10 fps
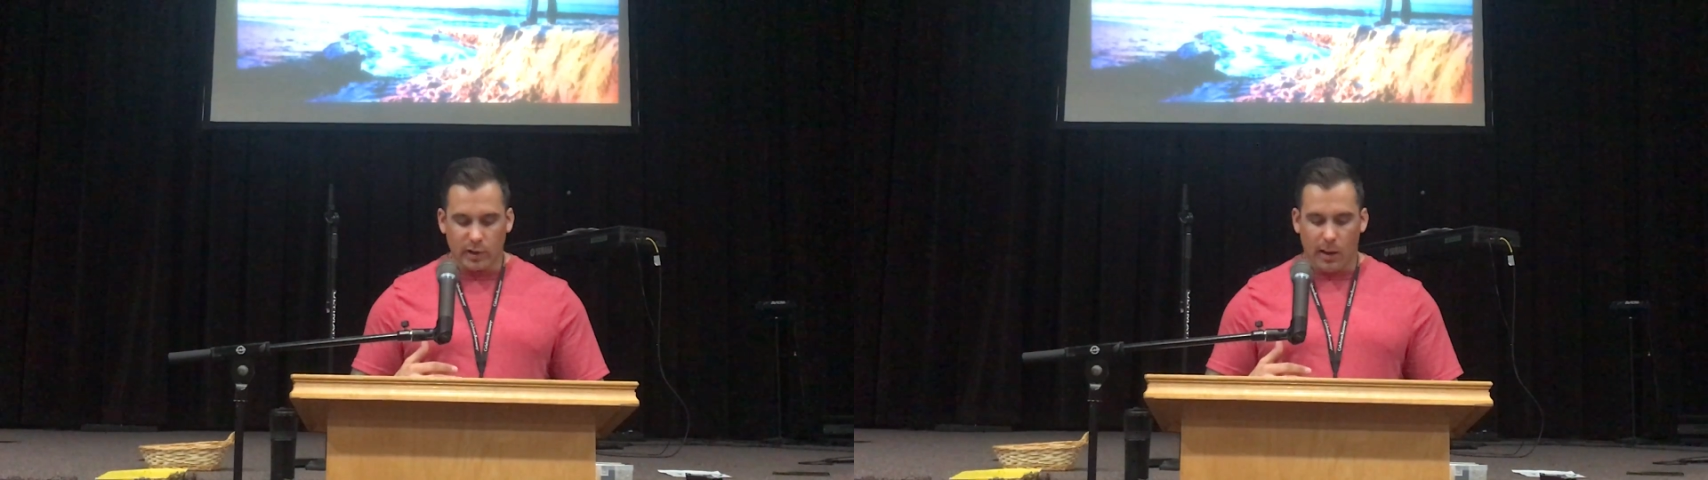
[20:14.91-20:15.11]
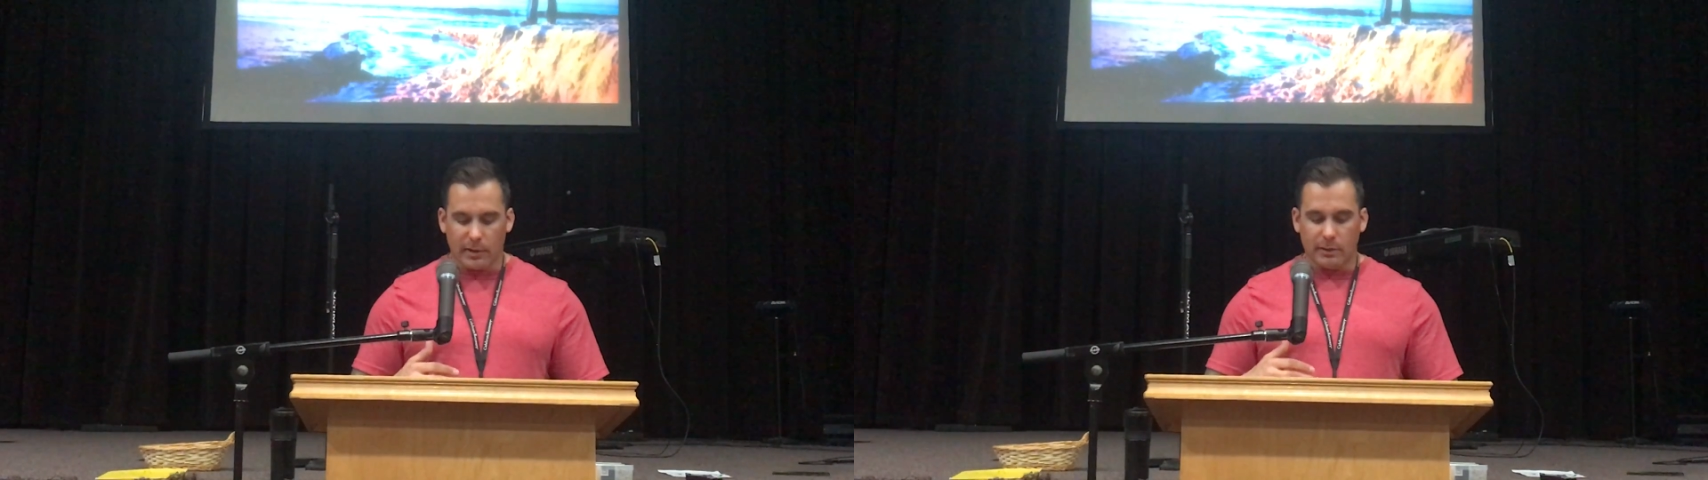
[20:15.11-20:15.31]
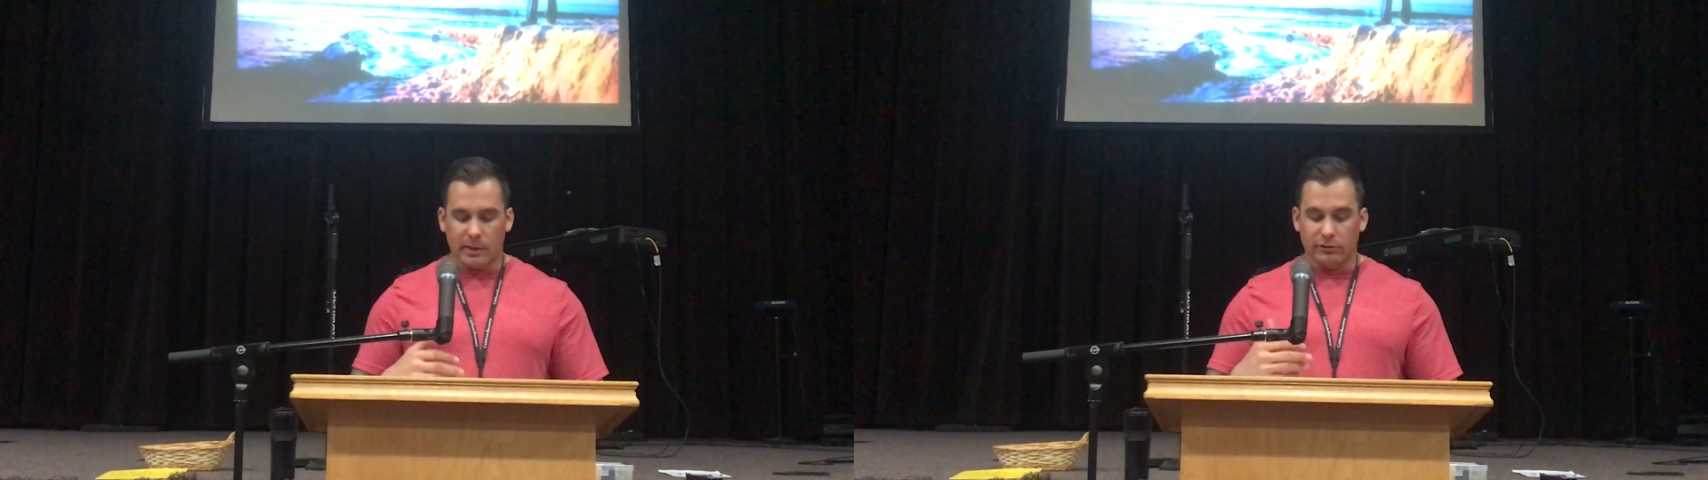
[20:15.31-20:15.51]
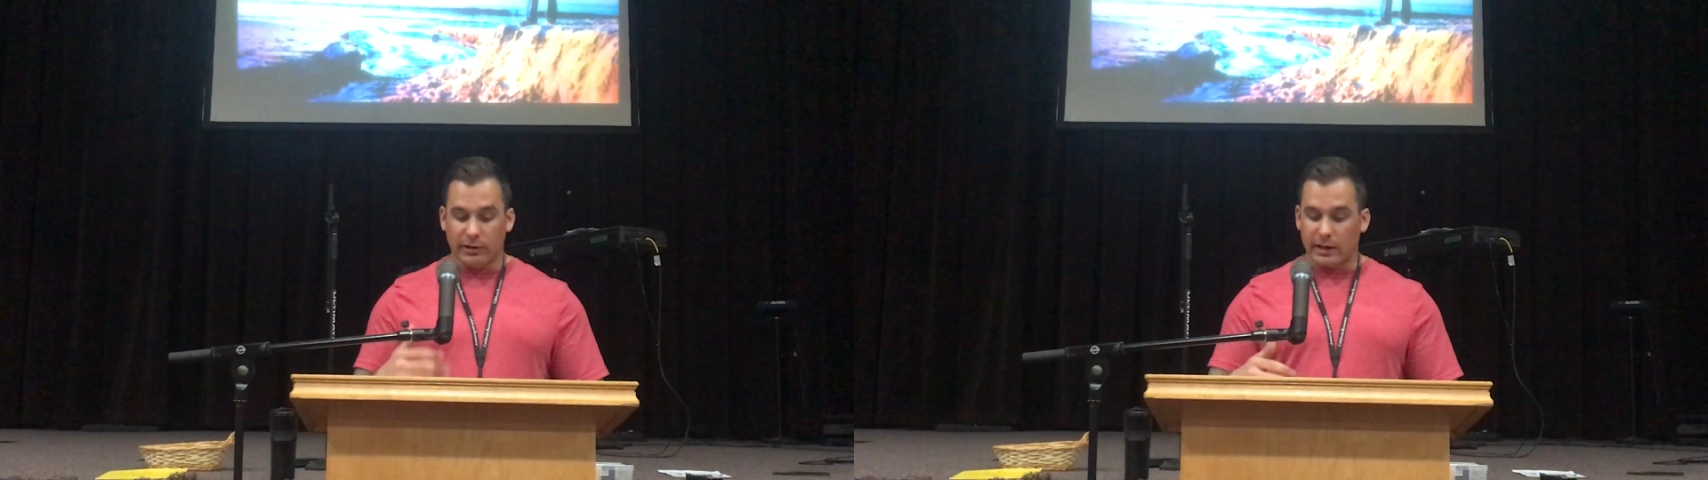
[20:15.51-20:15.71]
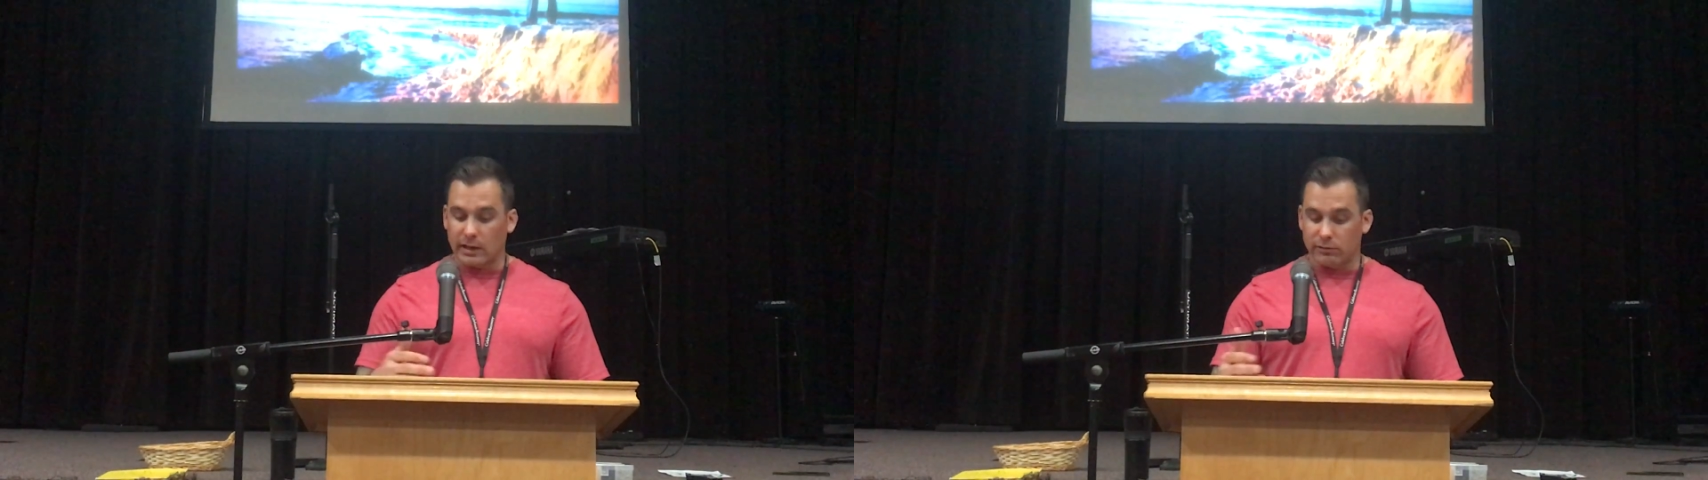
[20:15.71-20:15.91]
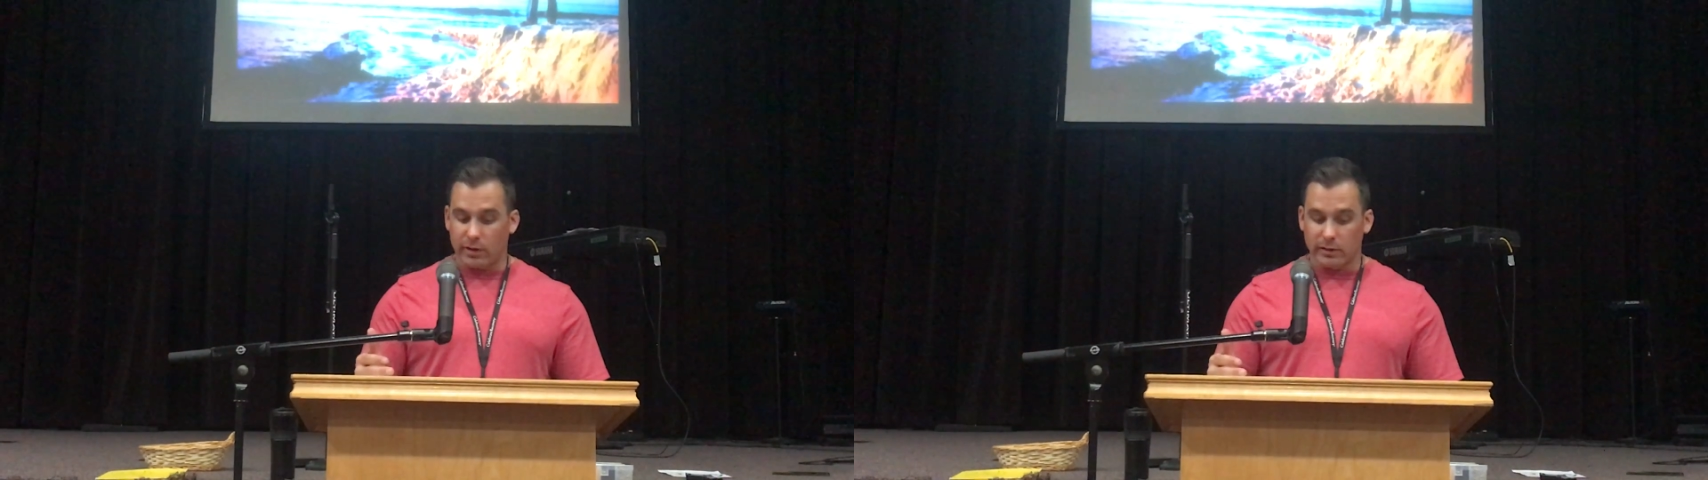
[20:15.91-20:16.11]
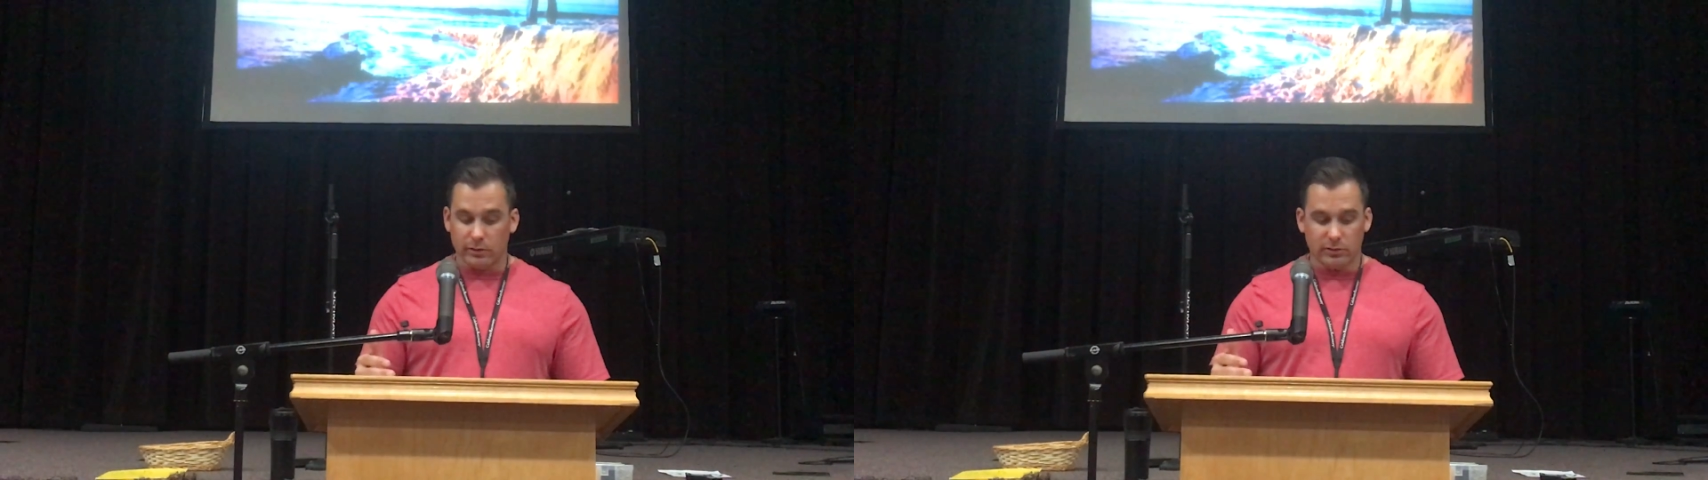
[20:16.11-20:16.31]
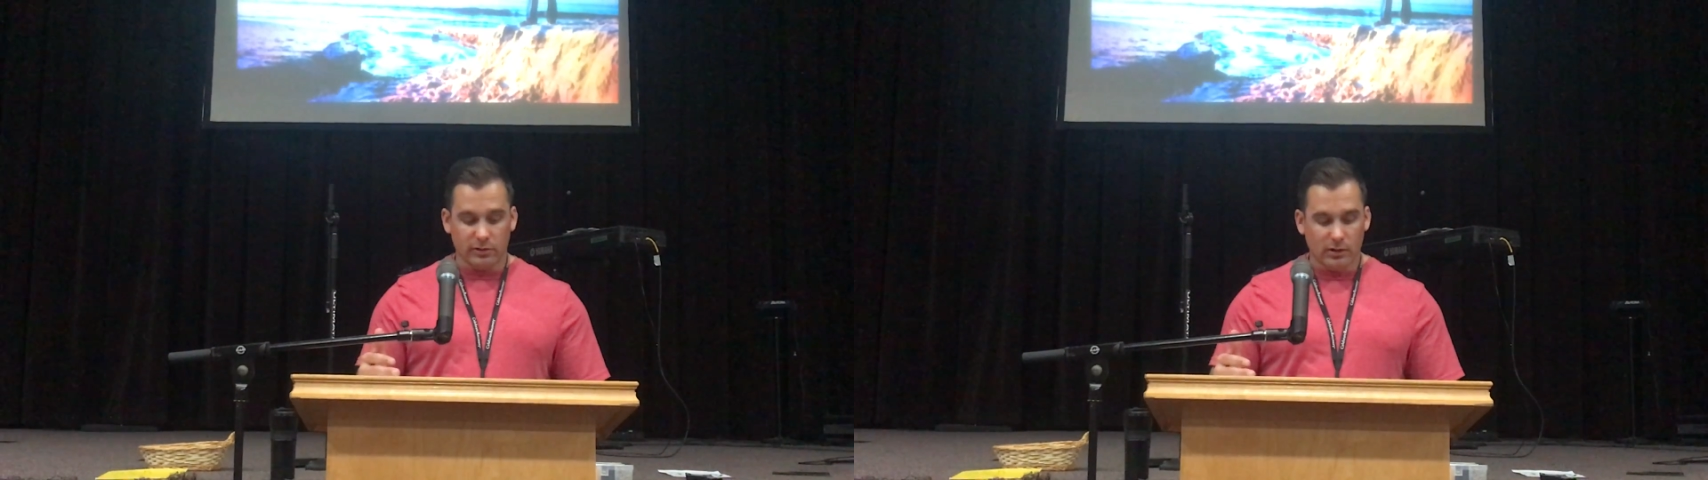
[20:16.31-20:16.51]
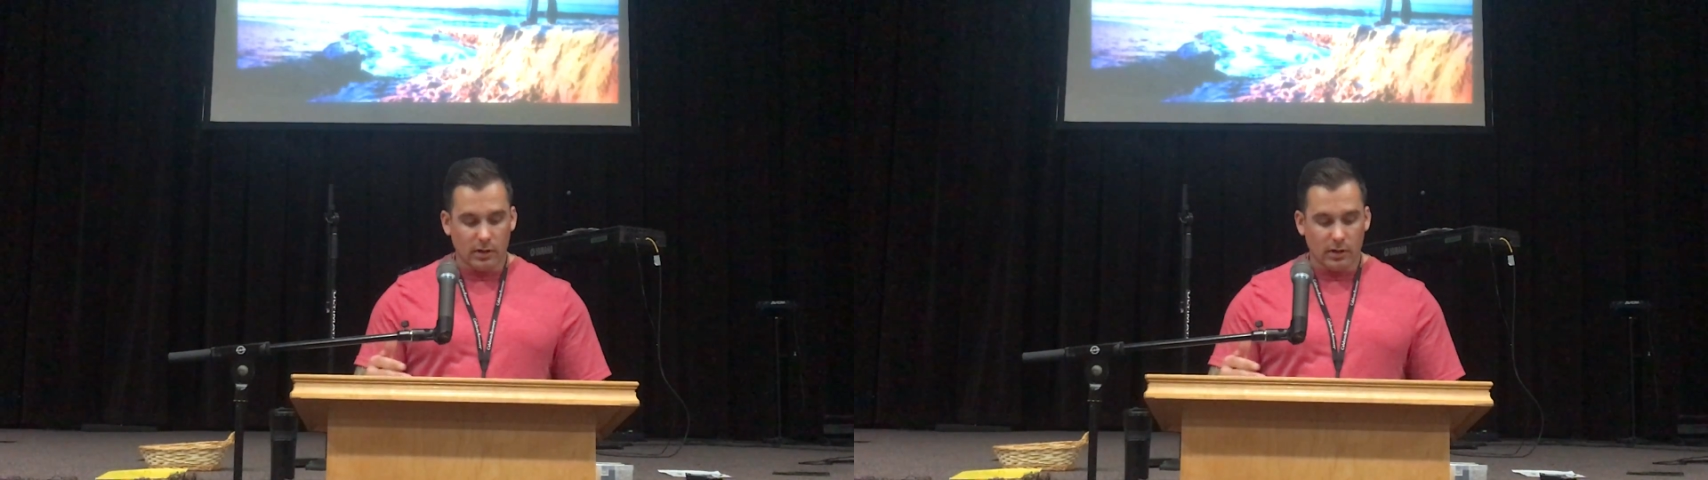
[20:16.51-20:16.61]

accommodate my drinking and drug use,